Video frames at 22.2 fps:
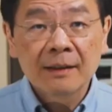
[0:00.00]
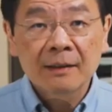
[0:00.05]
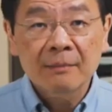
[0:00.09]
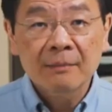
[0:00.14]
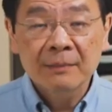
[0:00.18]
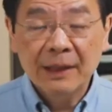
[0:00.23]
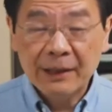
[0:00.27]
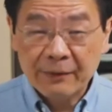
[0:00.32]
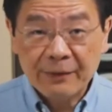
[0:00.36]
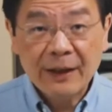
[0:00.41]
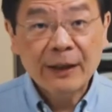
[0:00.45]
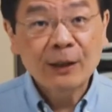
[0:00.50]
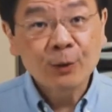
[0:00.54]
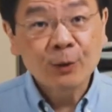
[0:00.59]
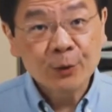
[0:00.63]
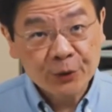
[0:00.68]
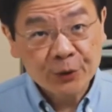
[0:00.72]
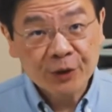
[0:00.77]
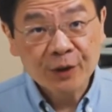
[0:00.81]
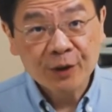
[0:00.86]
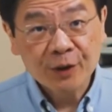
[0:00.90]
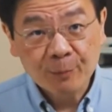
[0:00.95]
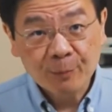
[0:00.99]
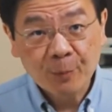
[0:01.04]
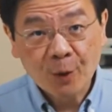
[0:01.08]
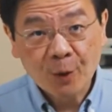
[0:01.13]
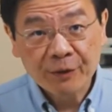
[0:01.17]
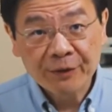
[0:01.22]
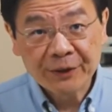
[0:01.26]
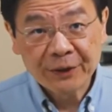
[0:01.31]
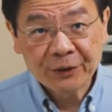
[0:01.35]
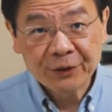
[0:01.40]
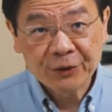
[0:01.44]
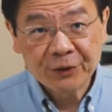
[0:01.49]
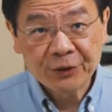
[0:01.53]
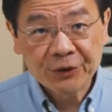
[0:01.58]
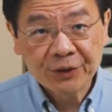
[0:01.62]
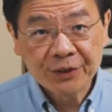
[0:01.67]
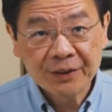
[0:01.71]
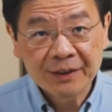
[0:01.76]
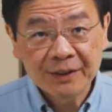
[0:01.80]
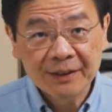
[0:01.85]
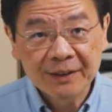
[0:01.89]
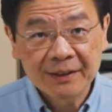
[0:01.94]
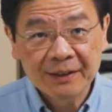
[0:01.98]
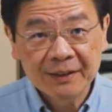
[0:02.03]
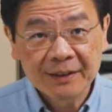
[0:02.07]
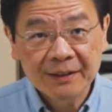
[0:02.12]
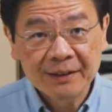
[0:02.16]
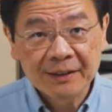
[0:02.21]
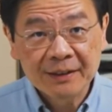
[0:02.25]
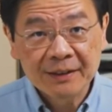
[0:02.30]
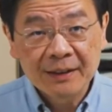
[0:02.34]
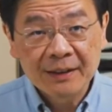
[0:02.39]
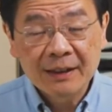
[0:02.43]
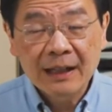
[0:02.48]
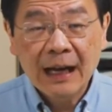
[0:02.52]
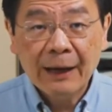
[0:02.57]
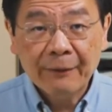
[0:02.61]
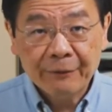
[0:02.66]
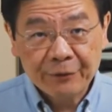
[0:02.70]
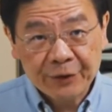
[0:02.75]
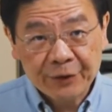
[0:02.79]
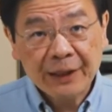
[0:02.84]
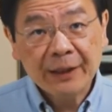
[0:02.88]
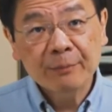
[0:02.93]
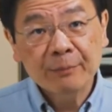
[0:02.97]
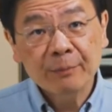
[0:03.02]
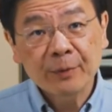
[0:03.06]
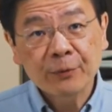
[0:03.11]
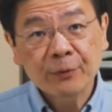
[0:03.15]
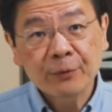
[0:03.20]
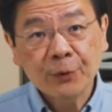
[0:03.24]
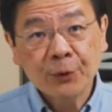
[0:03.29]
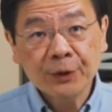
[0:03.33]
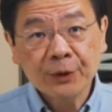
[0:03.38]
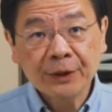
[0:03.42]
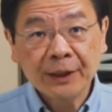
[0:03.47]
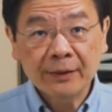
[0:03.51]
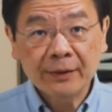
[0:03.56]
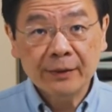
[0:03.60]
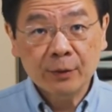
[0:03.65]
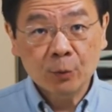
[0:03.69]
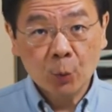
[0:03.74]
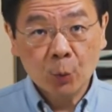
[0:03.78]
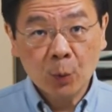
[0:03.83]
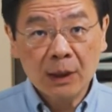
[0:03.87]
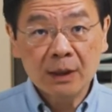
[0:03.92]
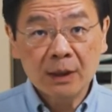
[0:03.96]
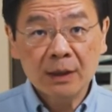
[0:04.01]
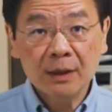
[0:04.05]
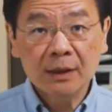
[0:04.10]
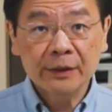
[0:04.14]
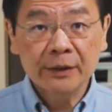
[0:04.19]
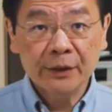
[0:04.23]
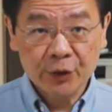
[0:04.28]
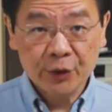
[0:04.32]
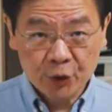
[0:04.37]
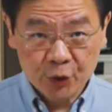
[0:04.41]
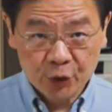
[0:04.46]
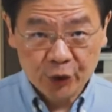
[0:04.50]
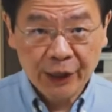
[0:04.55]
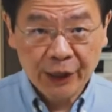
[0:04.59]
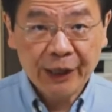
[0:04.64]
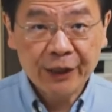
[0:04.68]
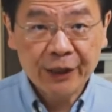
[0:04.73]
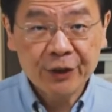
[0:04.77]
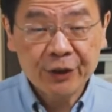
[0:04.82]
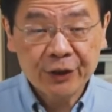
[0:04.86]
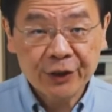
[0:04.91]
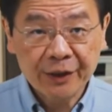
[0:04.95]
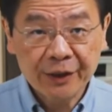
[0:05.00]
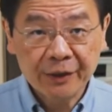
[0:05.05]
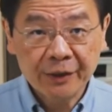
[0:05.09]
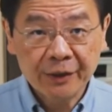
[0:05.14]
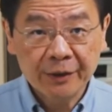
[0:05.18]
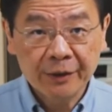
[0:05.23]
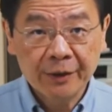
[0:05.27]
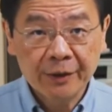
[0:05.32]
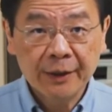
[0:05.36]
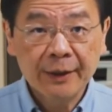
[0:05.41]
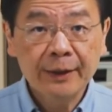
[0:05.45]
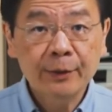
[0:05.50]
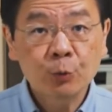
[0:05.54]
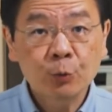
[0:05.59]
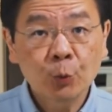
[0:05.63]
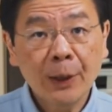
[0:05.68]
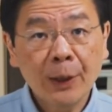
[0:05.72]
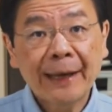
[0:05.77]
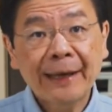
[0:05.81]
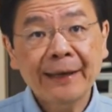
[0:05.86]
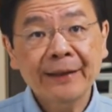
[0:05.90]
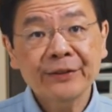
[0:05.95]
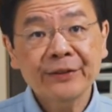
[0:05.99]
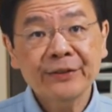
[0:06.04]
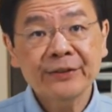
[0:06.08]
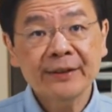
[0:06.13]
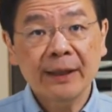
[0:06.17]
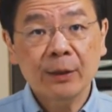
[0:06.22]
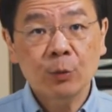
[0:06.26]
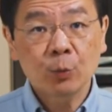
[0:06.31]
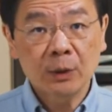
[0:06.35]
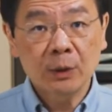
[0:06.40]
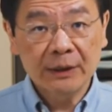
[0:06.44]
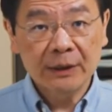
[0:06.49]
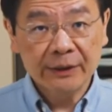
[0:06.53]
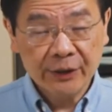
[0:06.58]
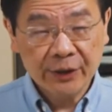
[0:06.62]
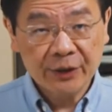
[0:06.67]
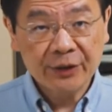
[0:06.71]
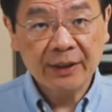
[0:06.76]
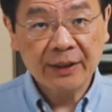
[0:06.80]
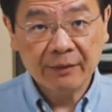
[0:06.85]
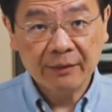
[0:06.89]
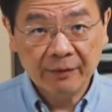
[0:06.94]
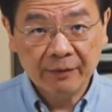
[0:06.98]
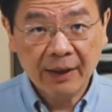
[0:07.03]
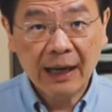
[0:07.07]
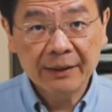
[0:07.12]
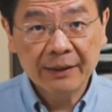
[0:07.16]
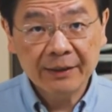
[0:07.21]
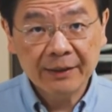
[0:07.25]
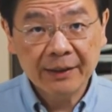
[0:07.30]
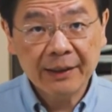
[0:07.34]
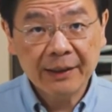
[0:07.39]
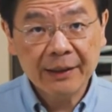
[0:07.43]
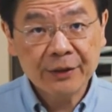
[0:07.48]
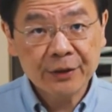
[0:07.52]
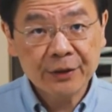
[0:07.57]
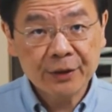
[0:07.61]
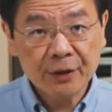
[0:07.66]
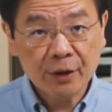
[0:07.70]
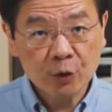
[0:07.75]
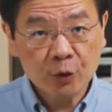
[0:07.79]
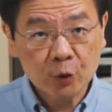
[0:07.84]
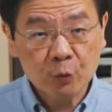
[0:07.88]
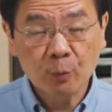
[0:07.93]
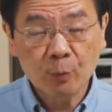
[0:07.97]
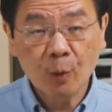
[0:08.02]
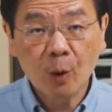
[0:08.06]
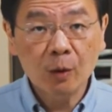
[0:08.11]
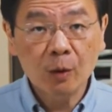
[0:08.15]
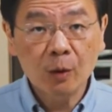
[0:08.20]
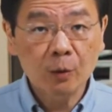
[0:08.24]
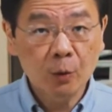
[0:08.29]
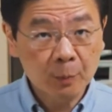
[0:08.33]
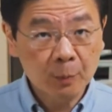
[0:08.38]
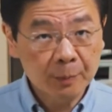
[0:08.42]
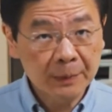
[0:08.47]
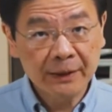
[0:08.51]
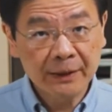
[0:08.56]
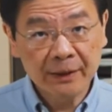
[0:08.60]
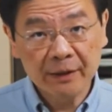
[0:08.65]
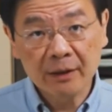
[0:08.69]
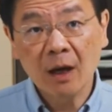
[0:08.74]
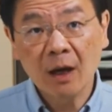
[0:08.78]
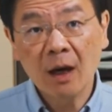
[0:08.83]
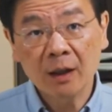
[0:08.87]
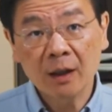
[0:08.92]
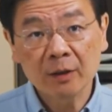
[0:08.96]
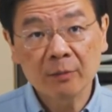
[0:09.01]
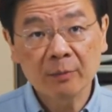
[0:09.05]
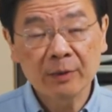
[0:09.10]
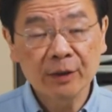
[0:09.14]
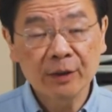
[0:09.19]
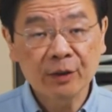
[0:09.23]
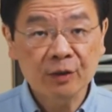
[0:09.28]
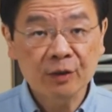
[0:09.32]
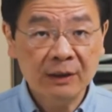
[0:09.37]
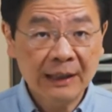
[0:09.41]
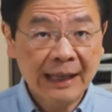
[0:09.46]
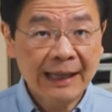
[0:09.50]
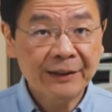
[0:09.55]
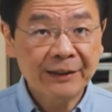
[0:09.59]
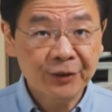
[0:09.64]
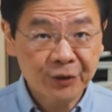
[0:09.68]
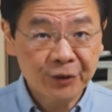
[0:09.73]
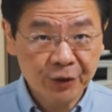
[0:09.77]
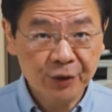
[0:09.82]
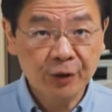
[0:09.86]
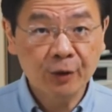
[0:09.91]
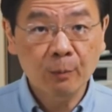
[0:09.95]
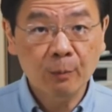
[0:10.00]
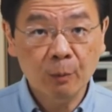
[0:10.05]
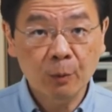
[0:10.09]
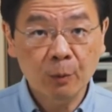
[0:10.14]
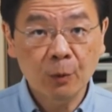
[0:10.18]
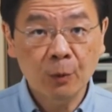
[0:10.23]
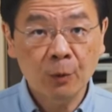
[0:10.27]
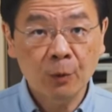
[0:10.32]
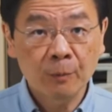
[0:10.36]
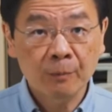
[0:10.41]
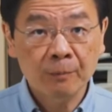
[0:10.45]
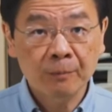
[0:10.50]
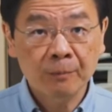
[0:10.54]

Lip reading: My fellow Singaporeans, I've said before that the world is changing in ways that will disadvantage small open economies like Singapore.